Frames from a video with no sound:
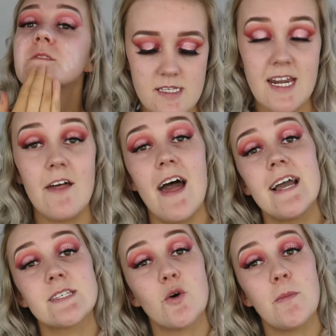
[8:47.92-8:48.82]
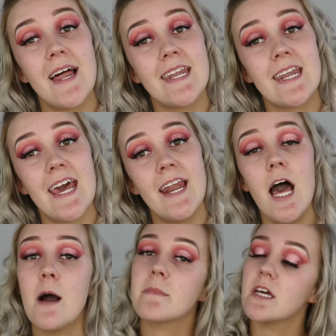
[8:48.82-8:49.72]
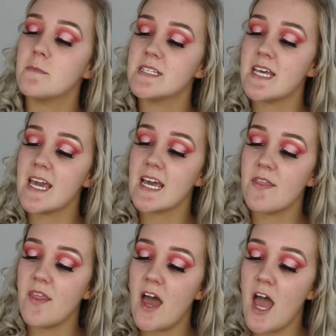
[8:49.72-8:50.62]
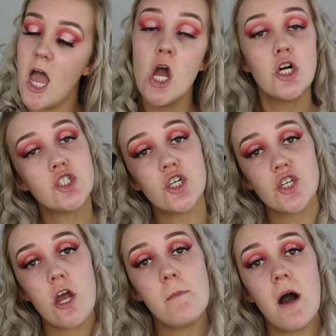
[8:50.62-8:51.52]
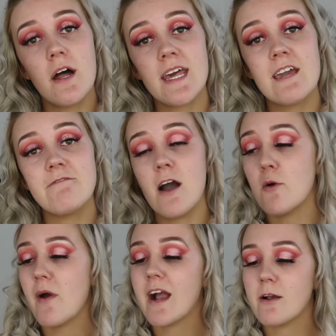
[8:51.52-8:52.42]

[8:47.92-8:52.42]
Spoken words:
So now that is all blended in, I'm going to be taking the Giorgio Armani Power